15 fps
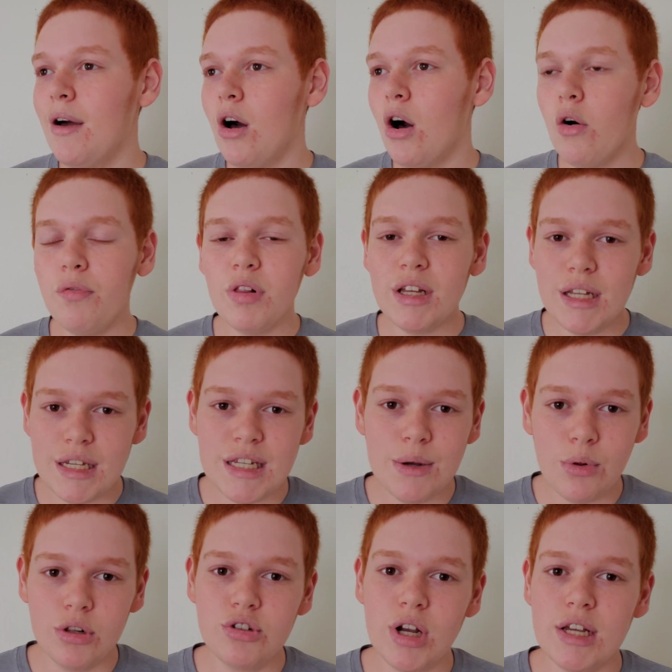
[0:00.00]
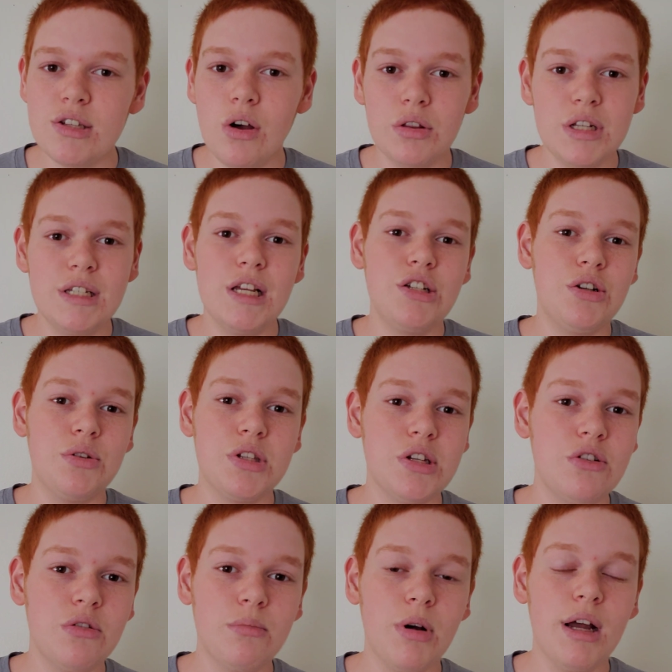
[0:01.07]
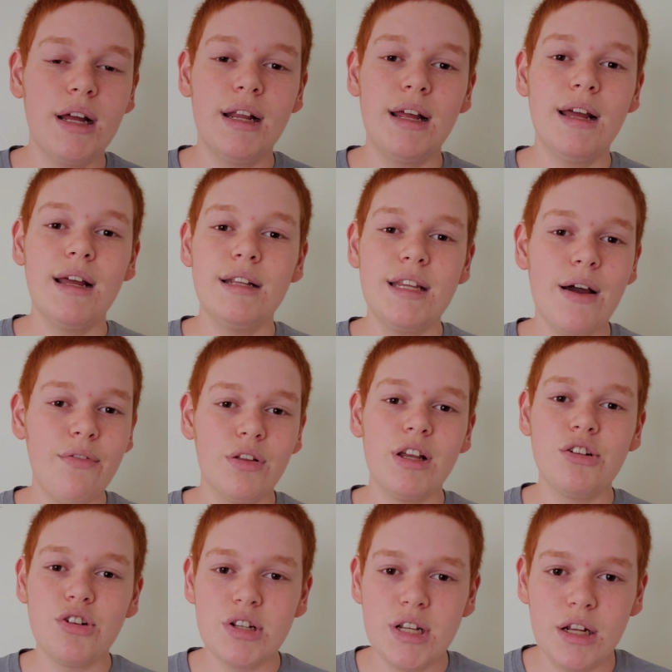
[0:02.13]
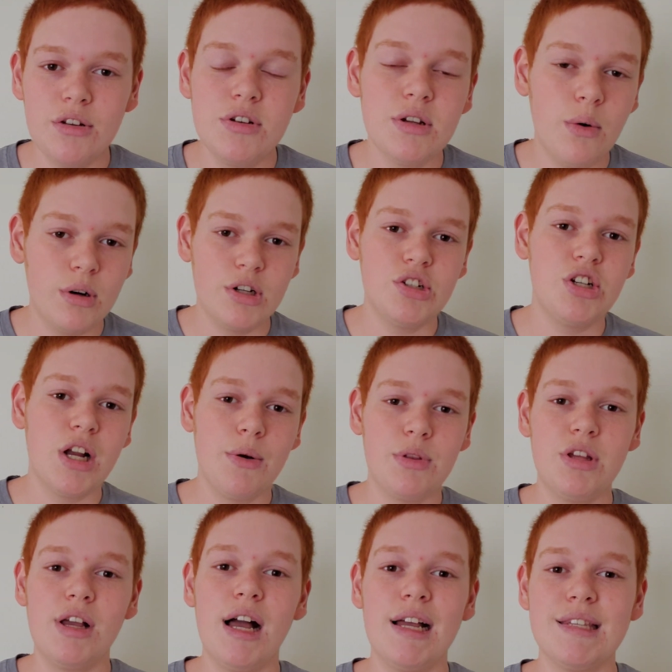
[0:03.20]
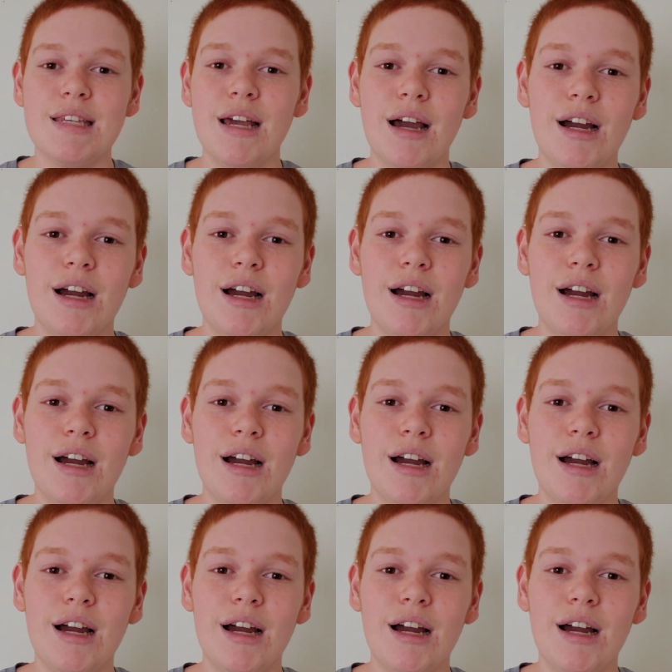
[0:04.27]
Hopefully Disney will address all these issues soon, but definitely interesting news I wanted to share with you guys.